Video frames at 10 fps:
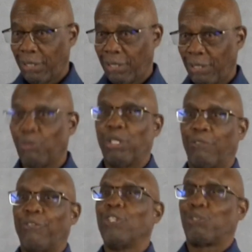Well, the
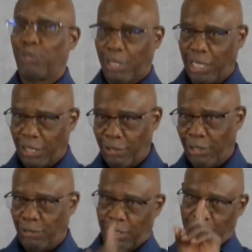first one, not the
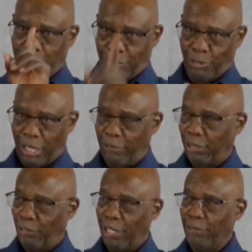only one, right?
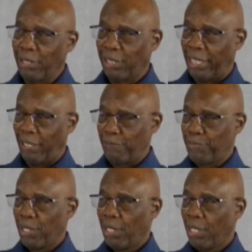The Ravens there.
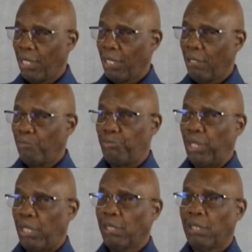
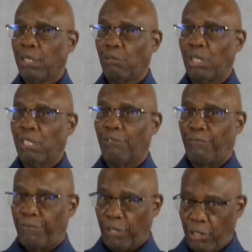But one of the
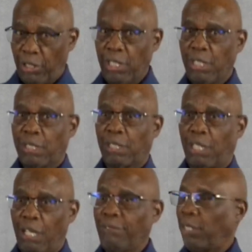earliest
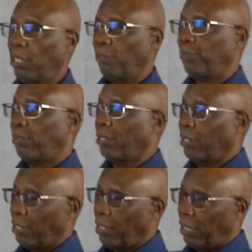golf clubs
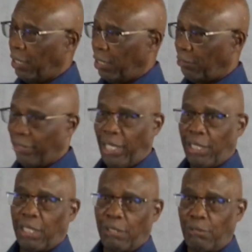in this
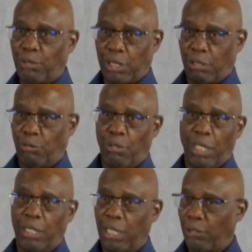valley was the
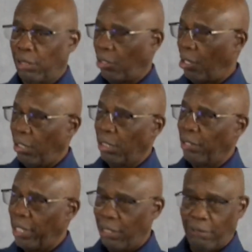one that was all the
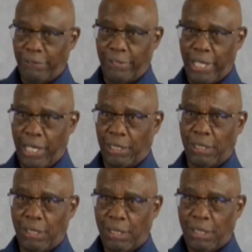way over at
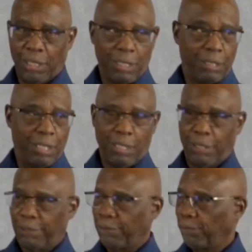
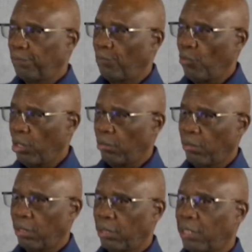
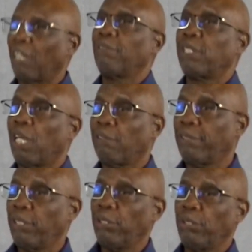7th
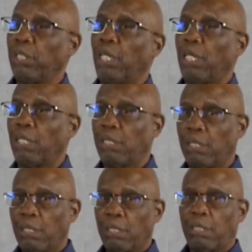Avenue and
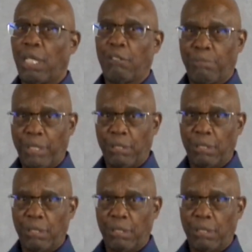South Mountain.